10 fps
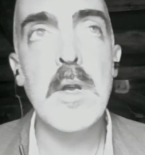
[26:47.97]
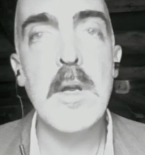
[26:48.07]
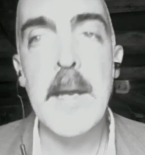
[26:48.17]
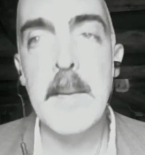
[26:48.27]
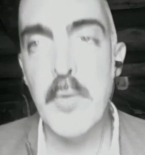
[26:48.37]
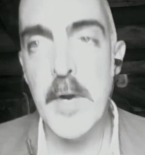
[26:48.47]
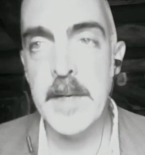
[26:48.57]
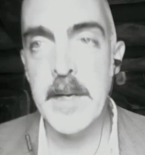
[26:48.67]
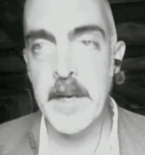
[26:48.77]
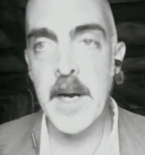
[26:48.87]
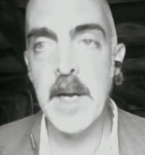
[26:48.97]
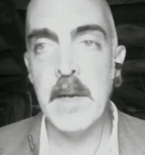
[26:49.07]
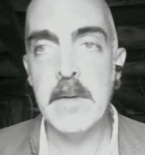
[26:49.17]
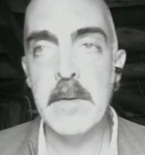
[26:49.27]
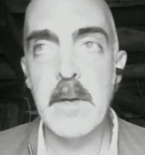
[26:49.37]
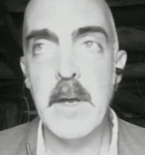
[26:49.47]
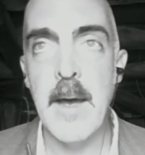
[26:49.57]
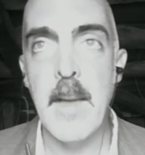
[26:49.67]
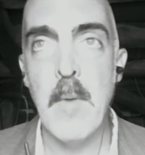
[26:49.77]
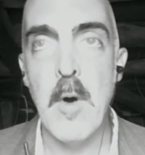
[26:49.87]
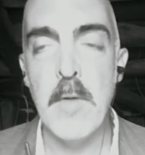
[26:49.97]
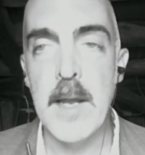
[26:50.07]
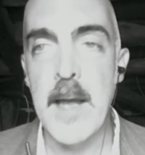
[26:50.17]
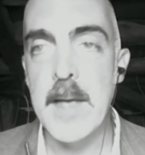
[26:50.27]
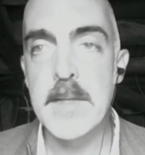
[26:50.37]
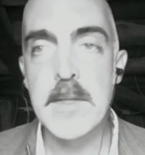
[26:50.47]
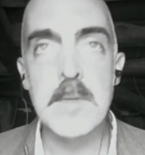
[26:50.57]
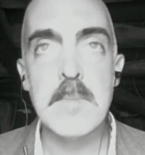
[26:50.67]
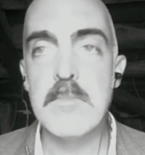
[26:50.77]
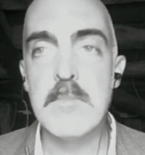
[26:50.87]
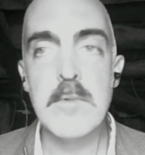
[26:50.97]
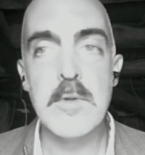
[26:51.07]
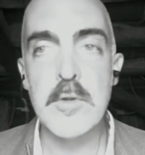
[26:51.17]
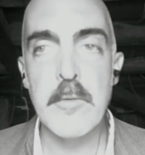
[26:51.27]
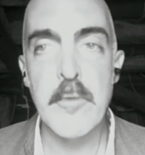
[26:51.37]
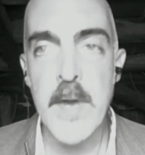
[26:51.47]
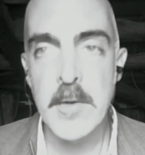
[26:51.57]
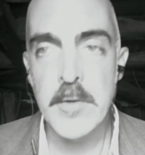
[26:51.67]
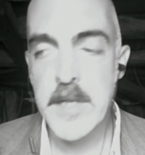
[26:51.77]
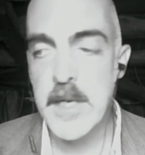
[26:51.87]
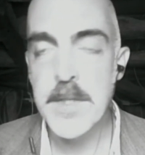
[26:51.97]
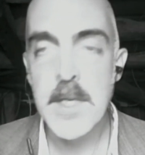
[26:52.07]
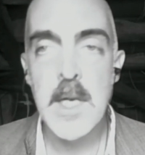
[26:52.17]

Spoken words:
in Britain and in Ireland, over the last sort of 300 years,